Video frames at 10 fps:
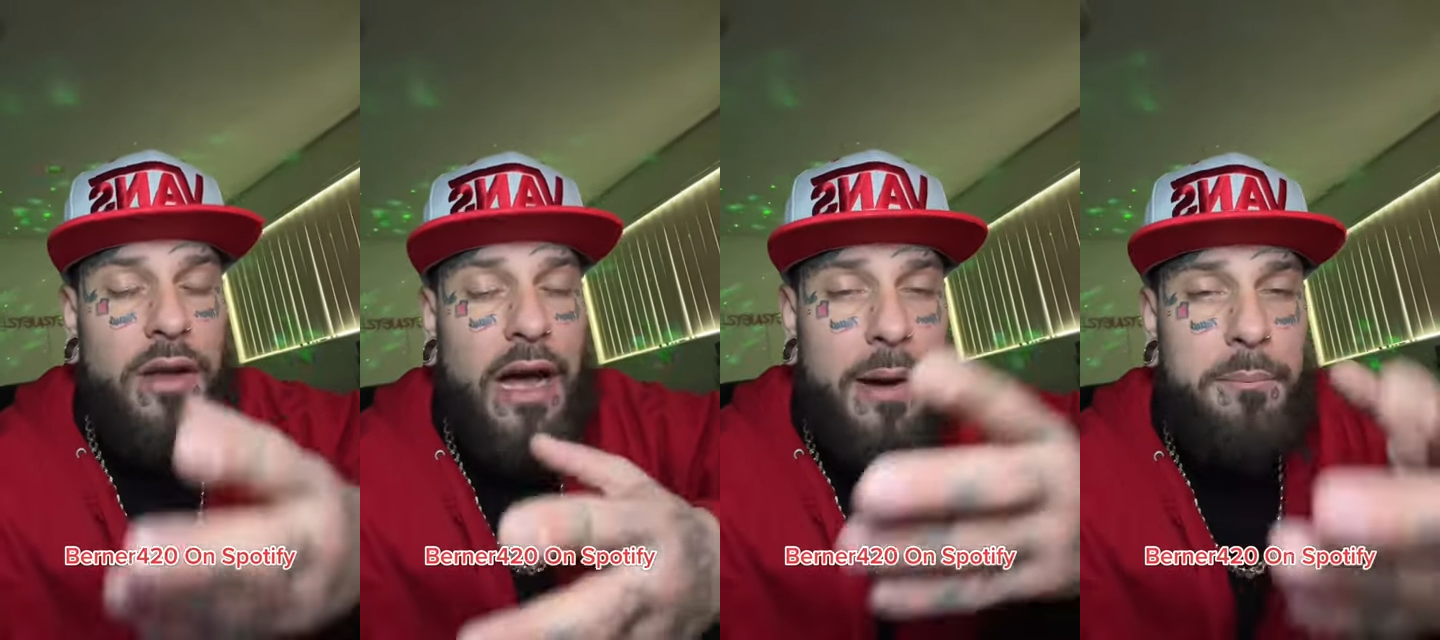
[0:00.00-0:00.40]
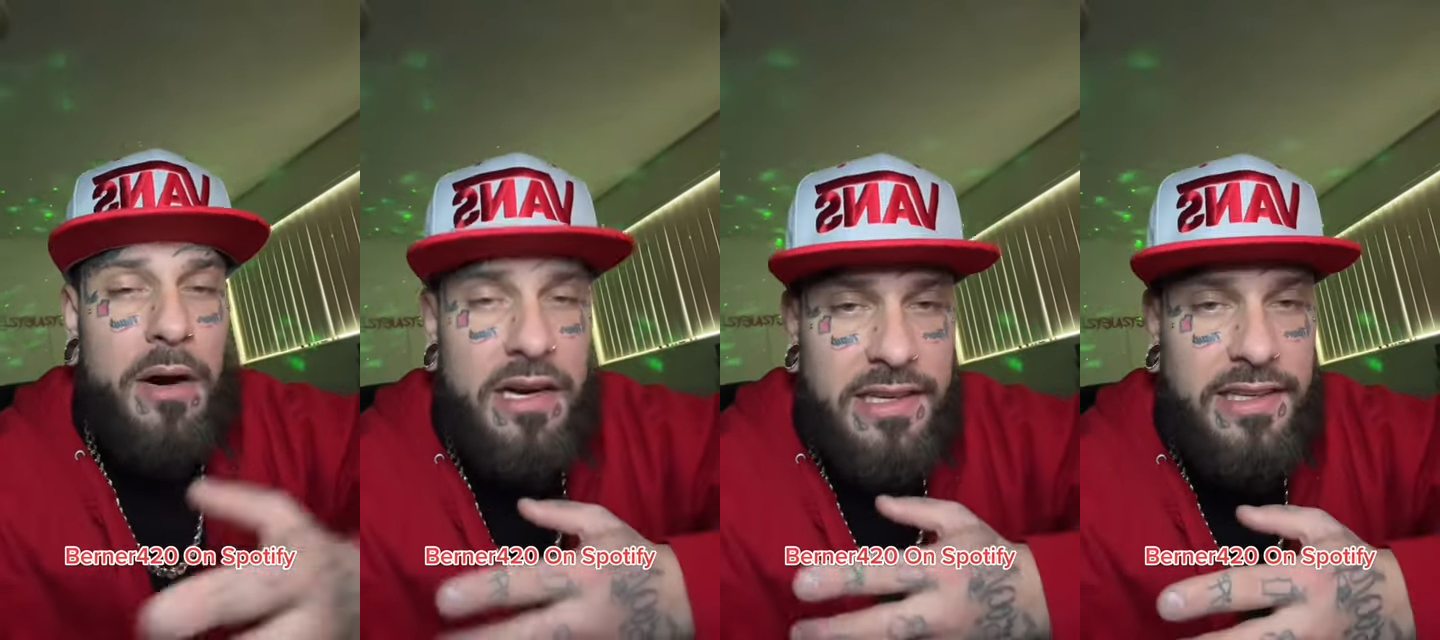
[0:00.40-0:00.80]
got
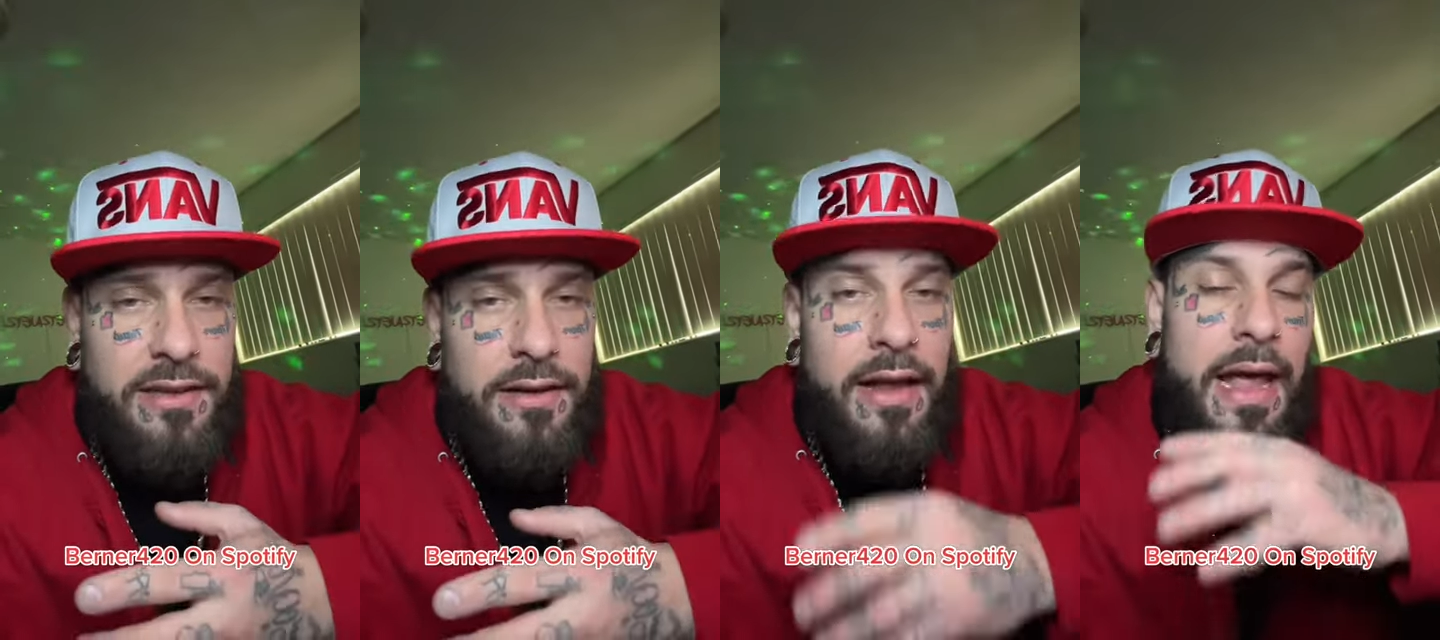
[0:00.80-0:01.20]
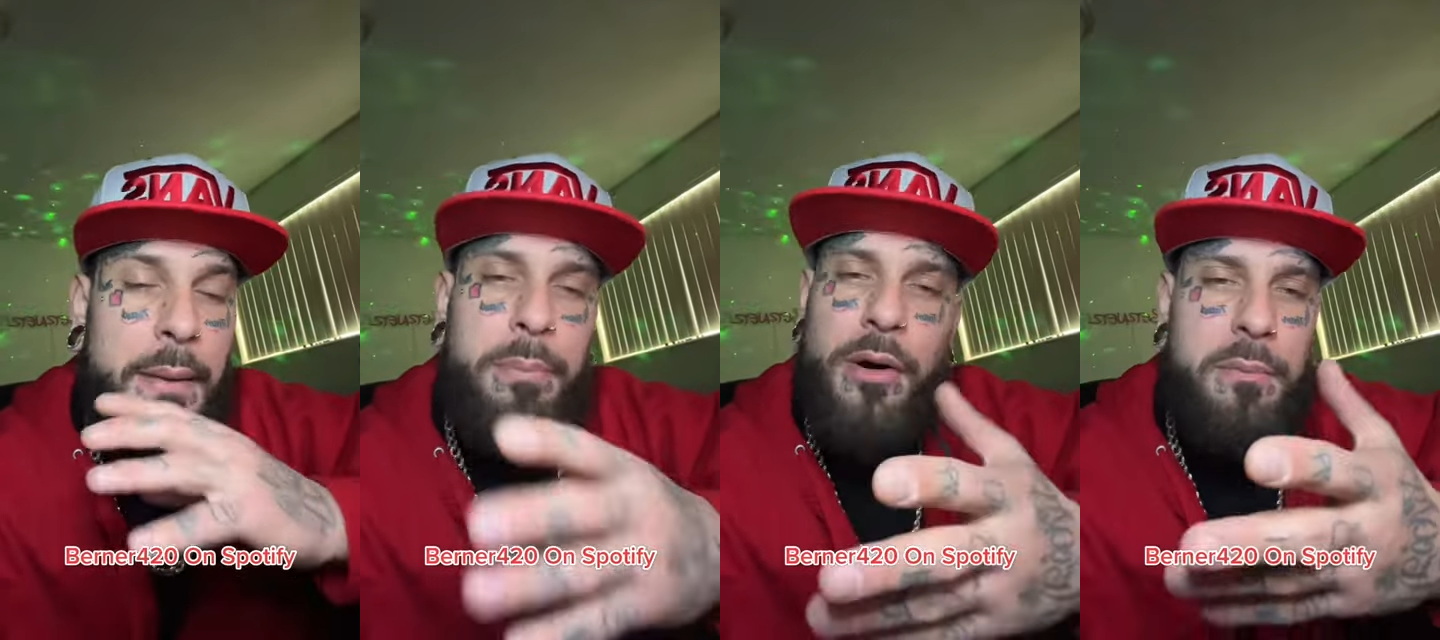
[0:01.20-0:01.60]
money
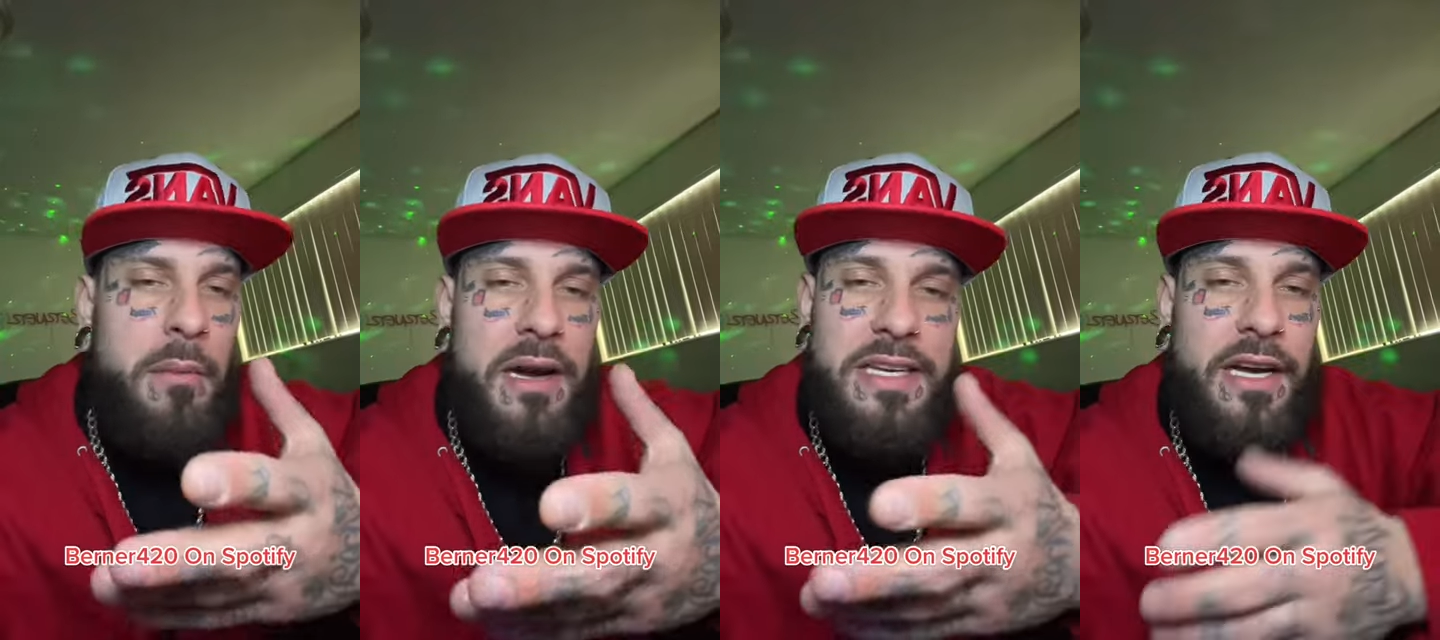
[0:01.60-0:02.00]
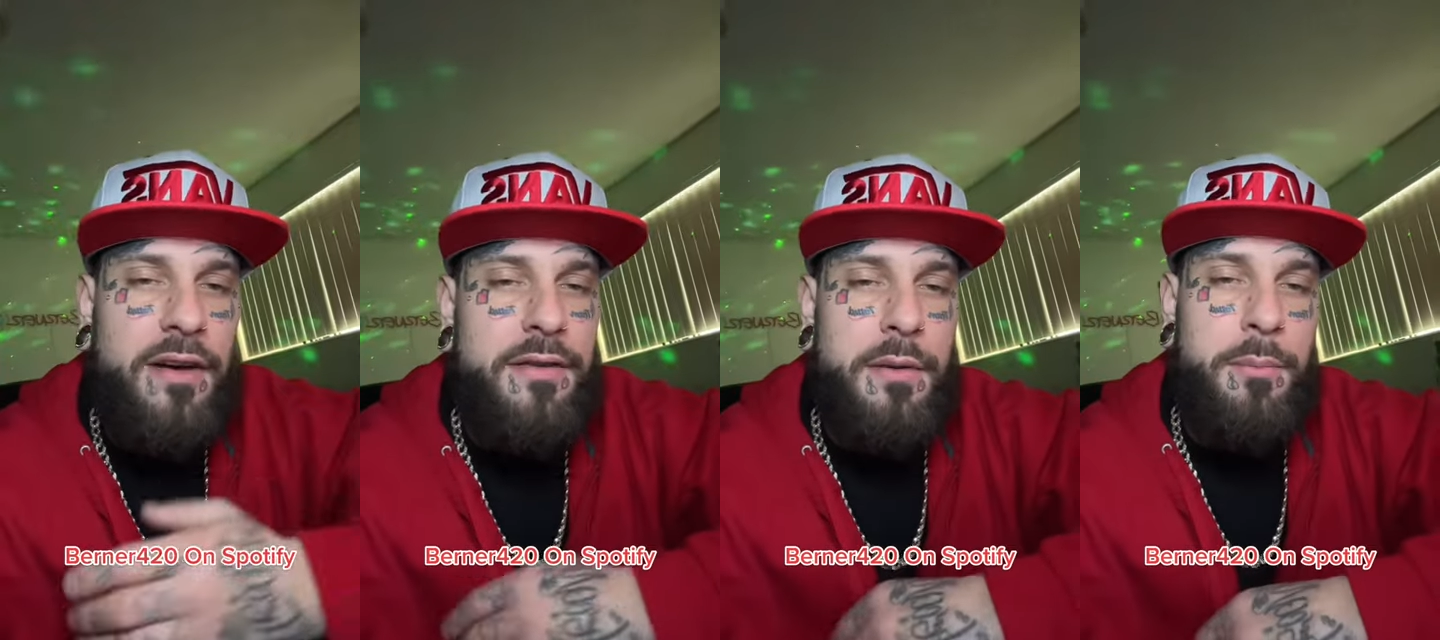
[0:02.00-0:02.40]
and put money
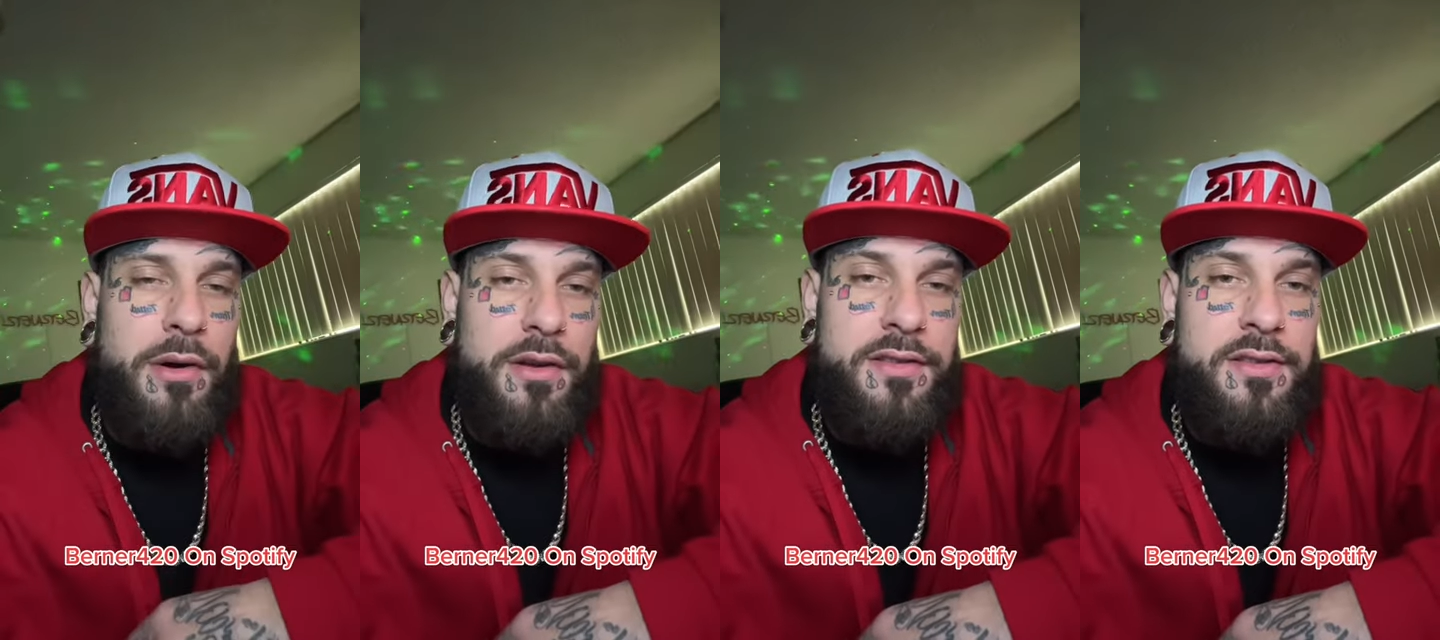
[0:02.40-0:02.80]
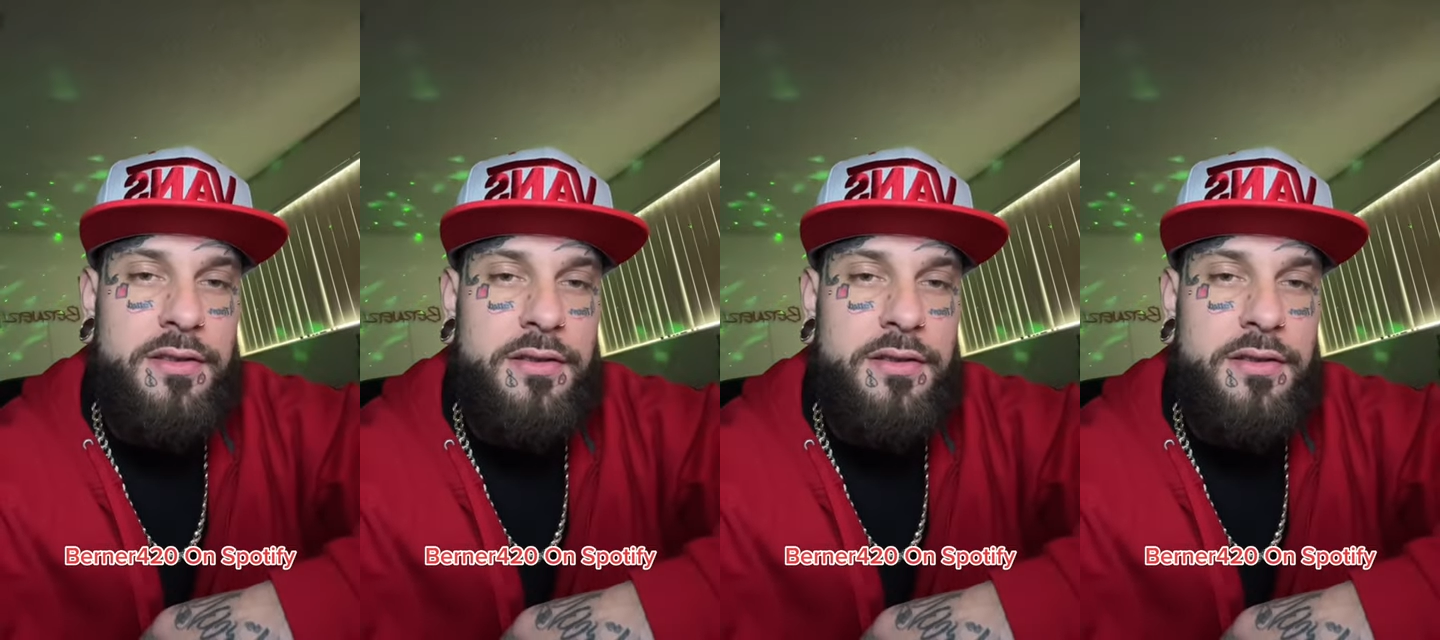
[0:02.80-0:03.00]
on their books.